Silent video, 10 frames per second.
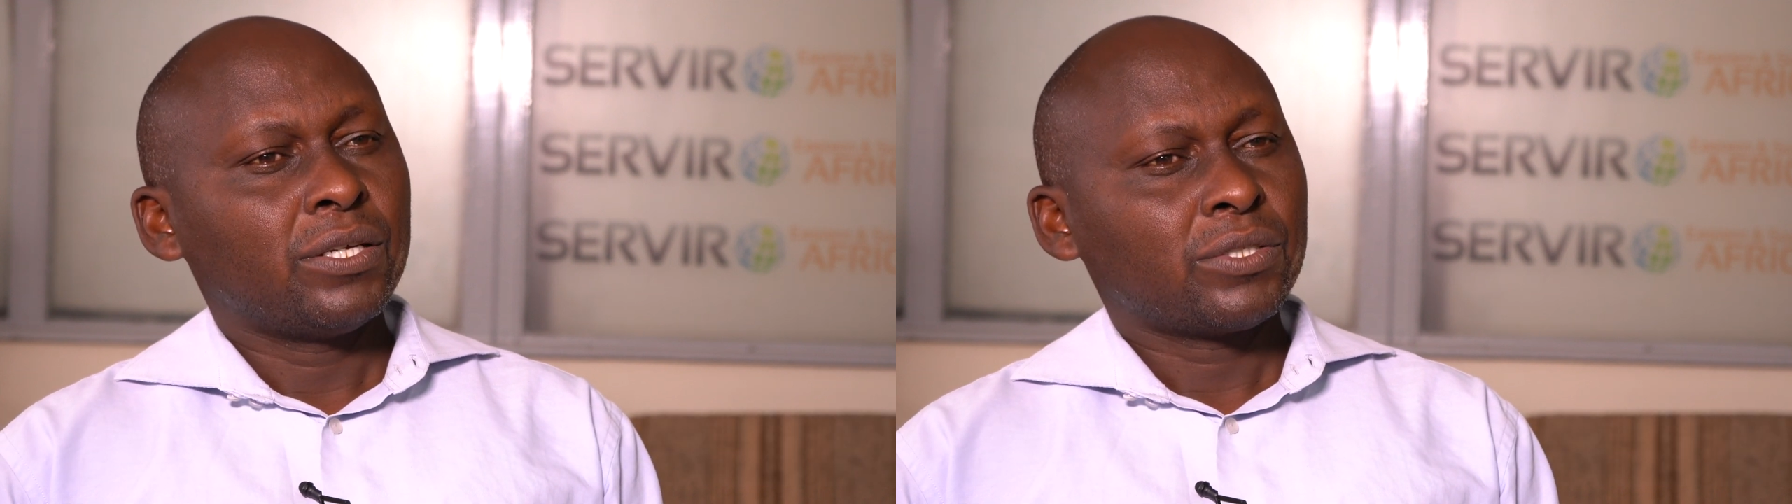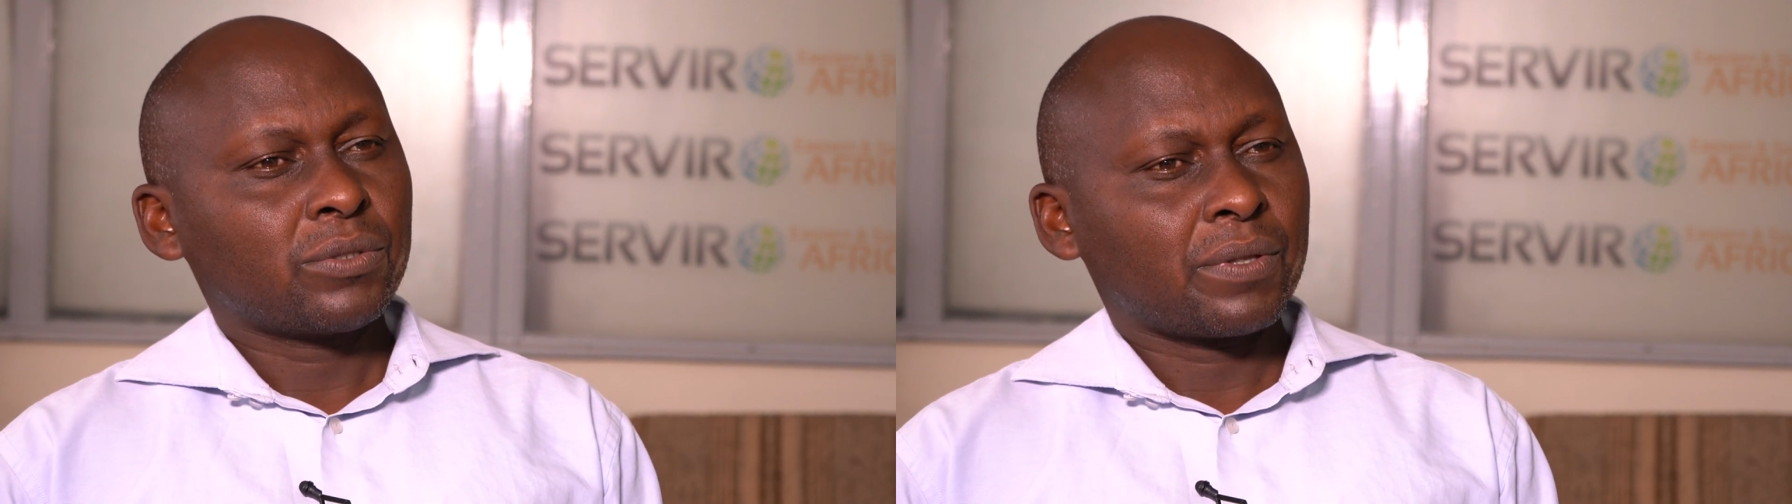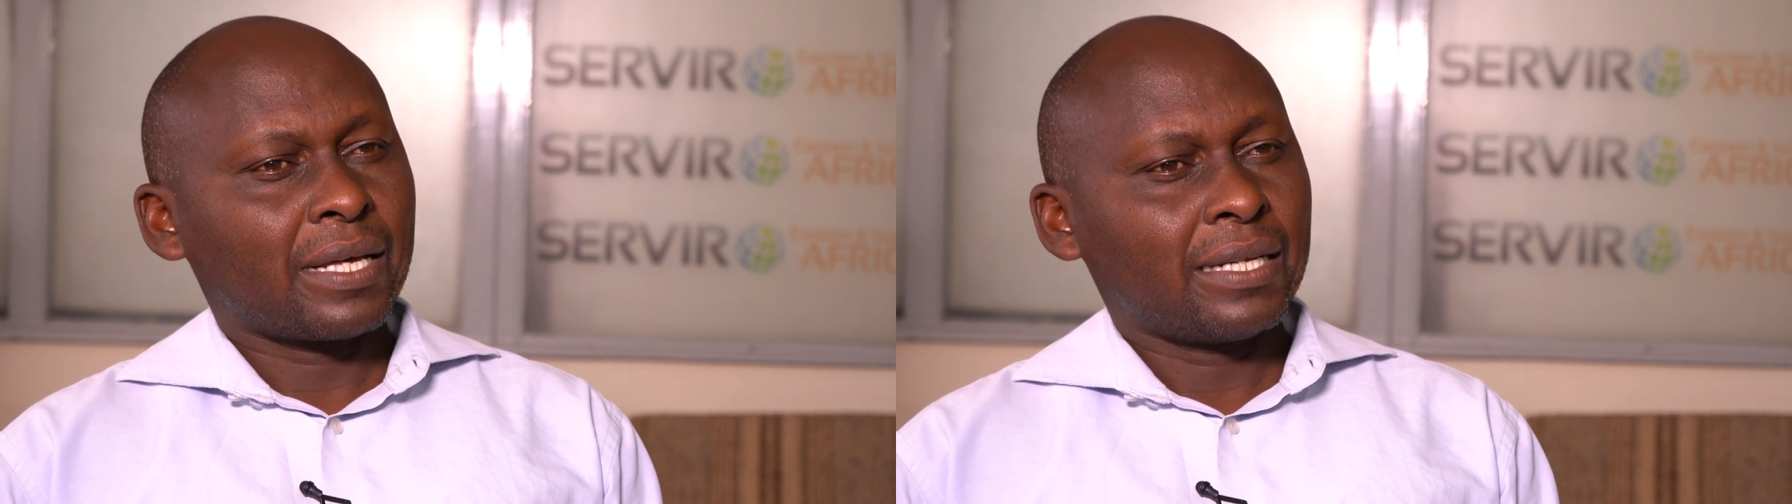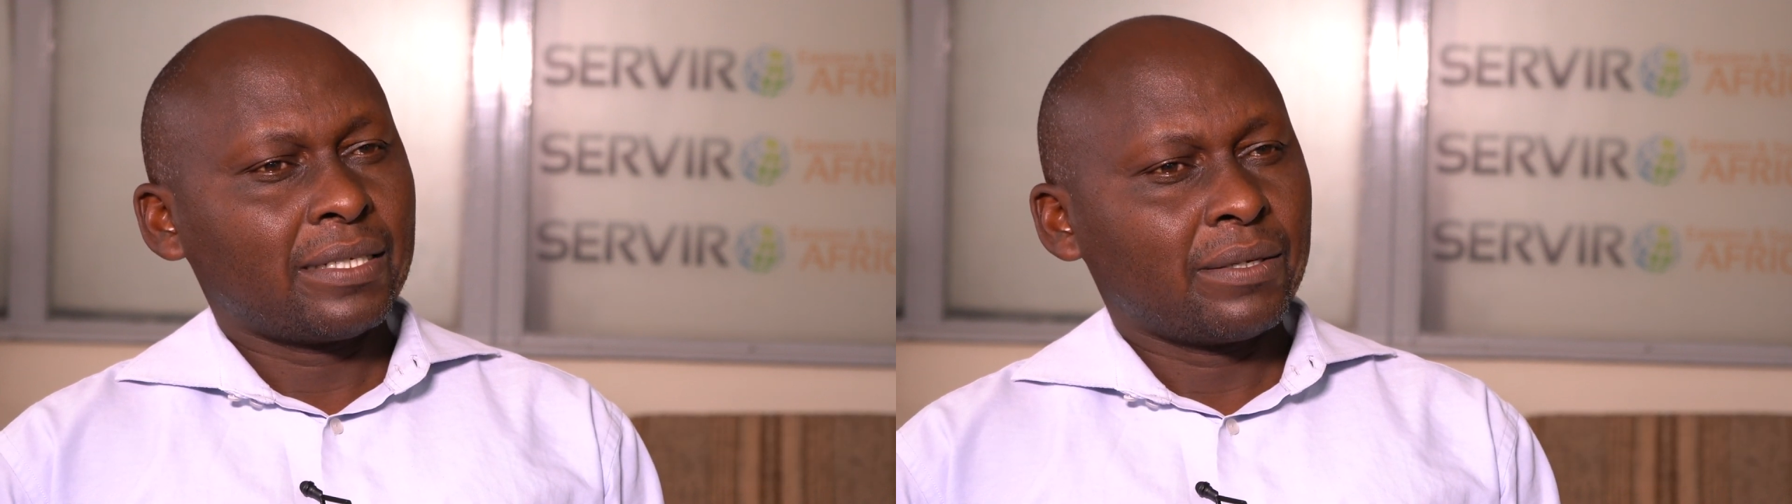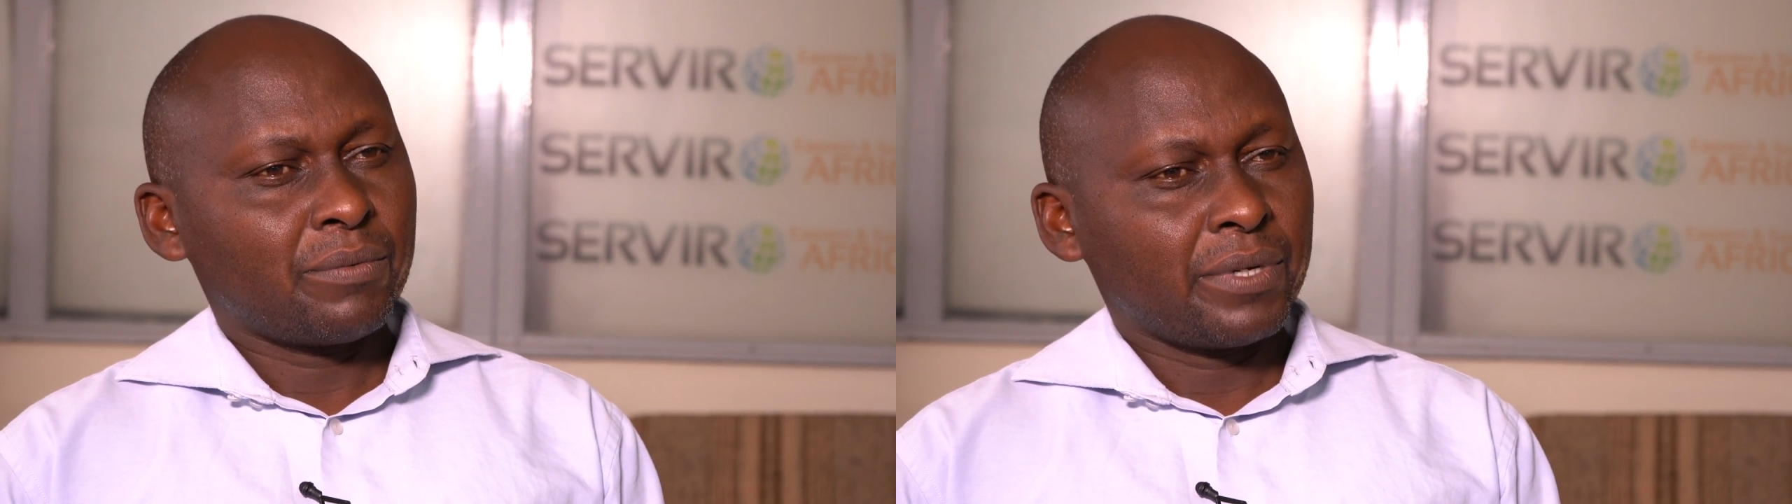so
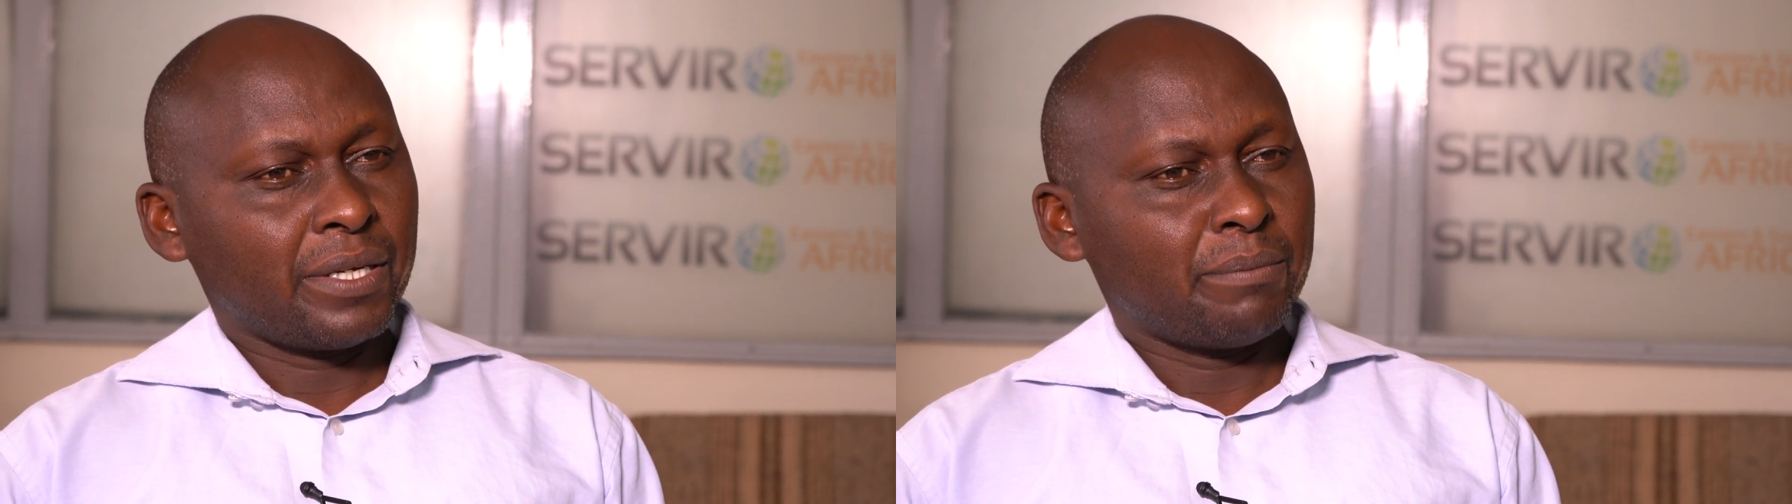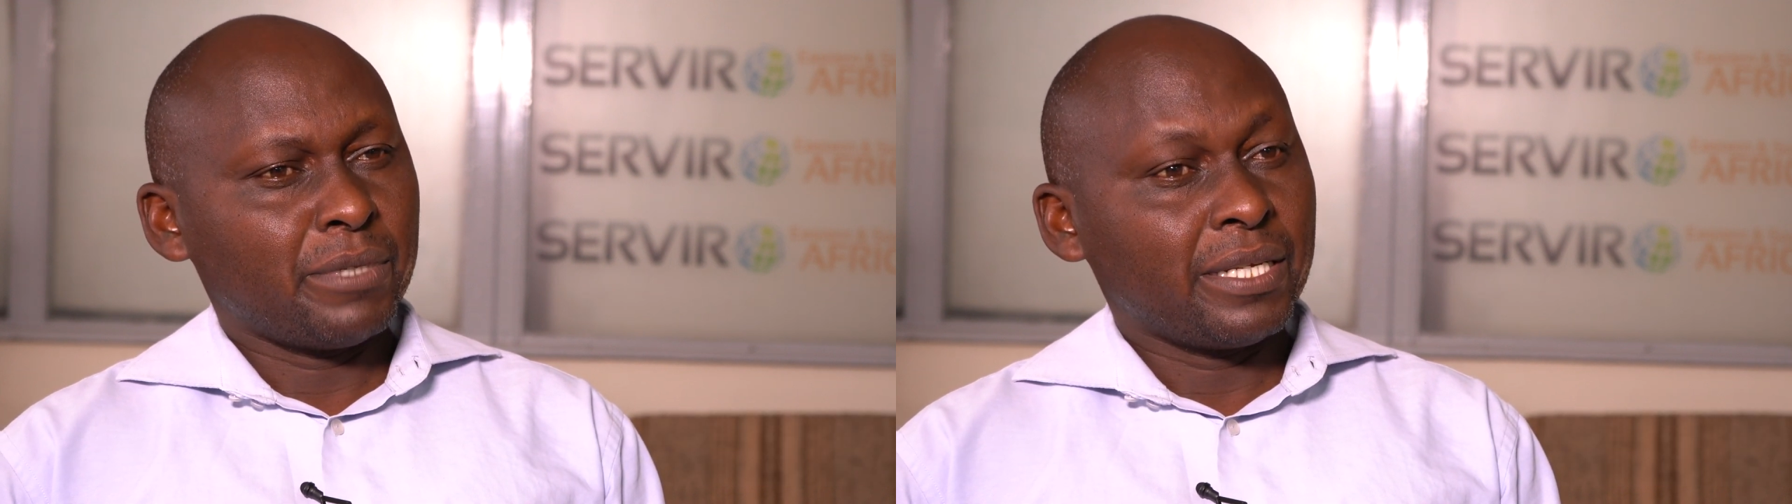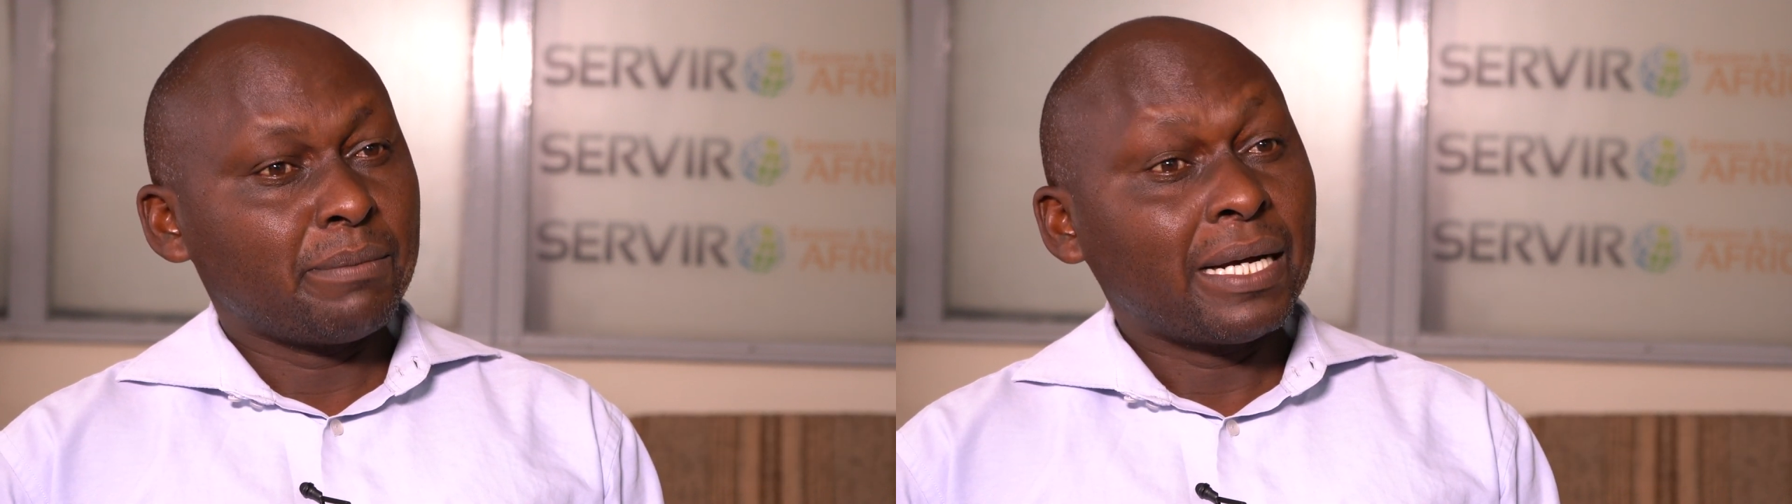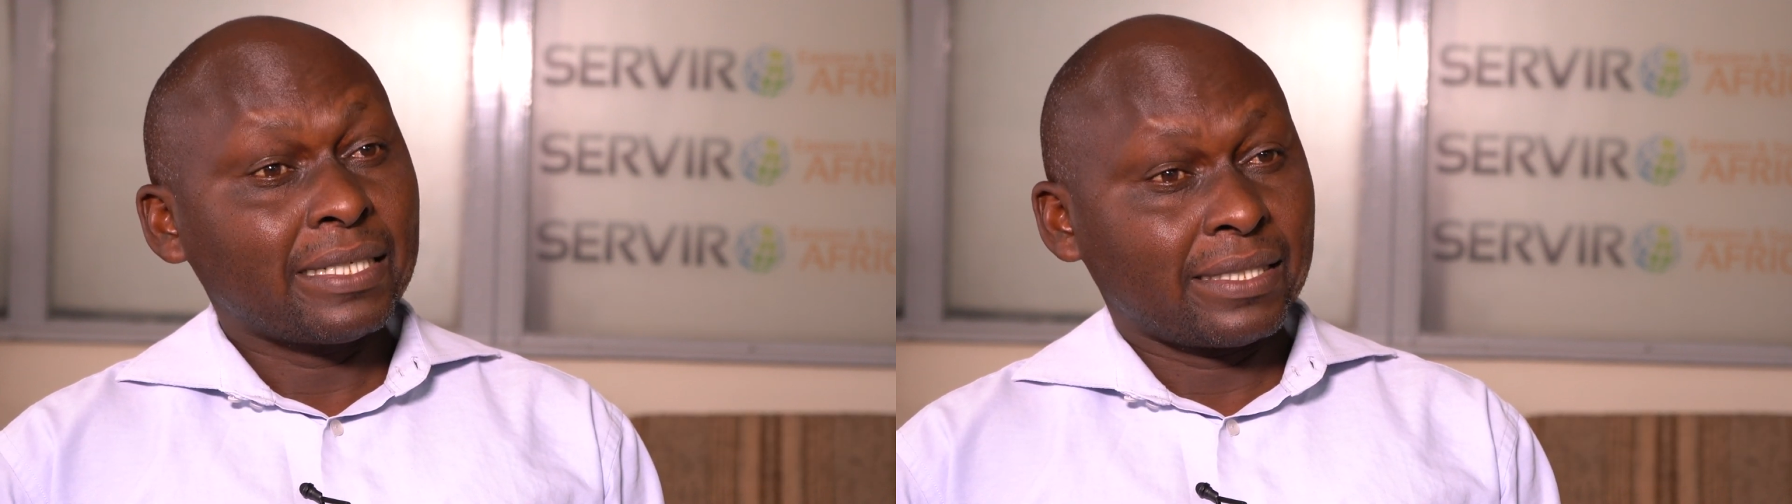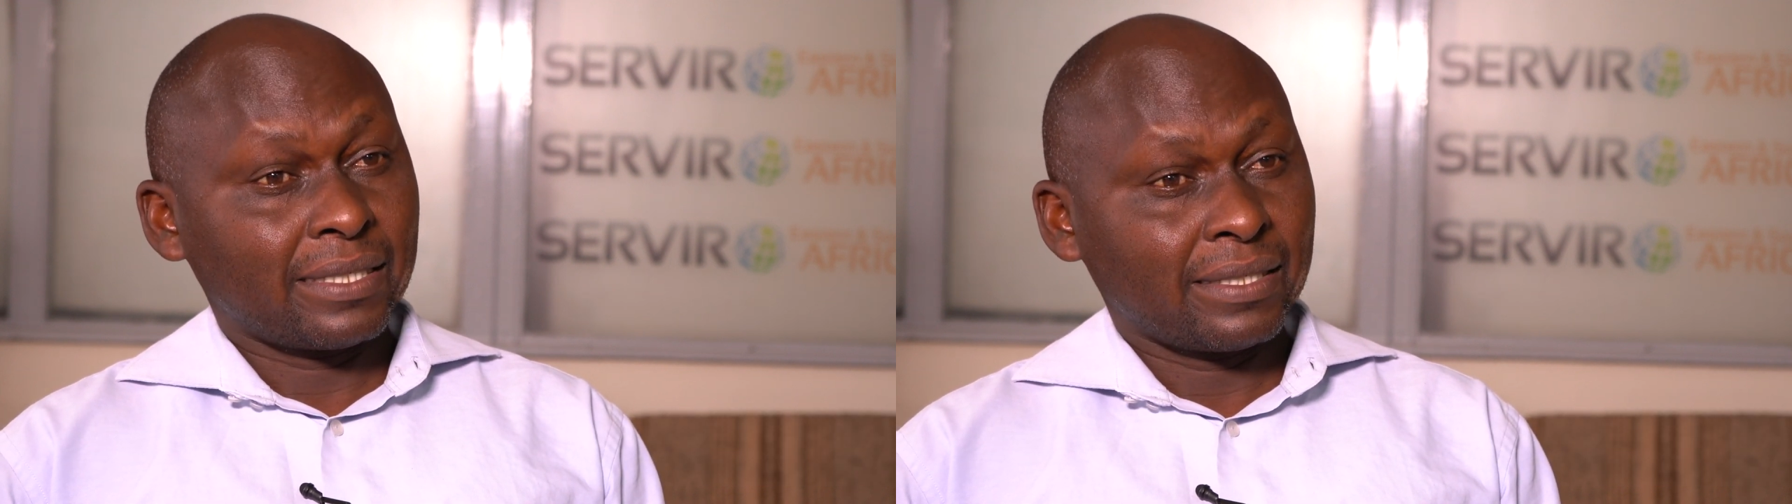that we
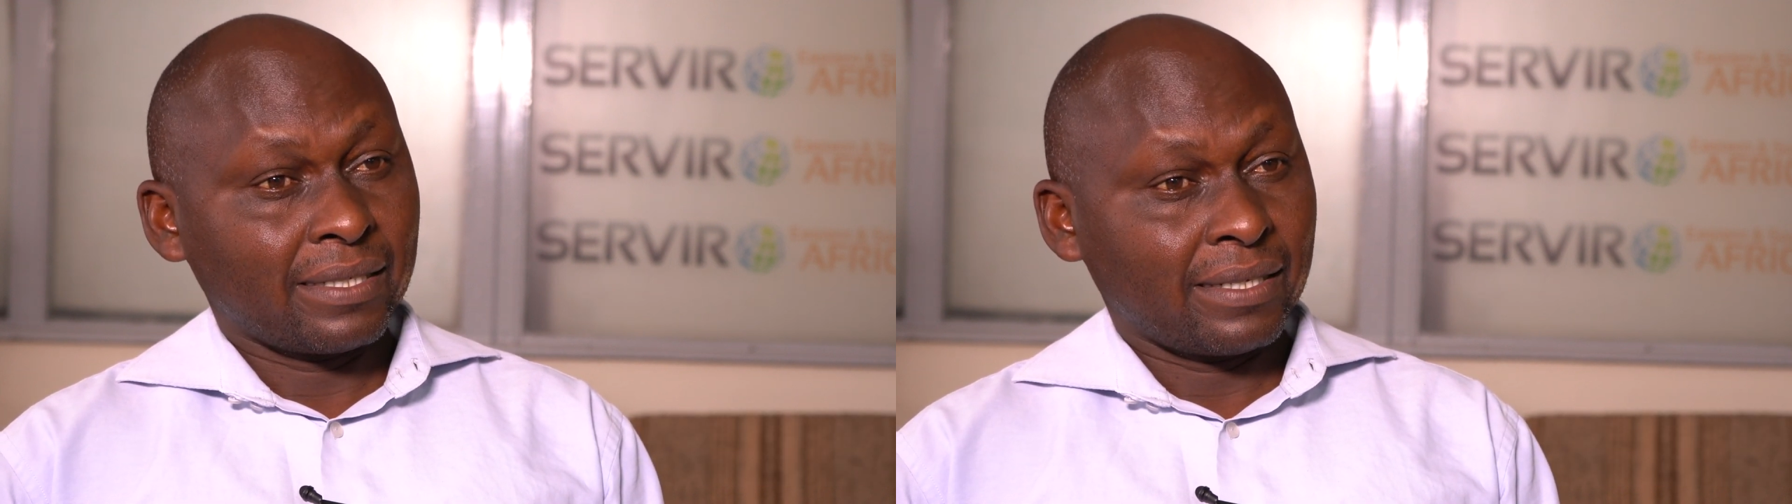minimize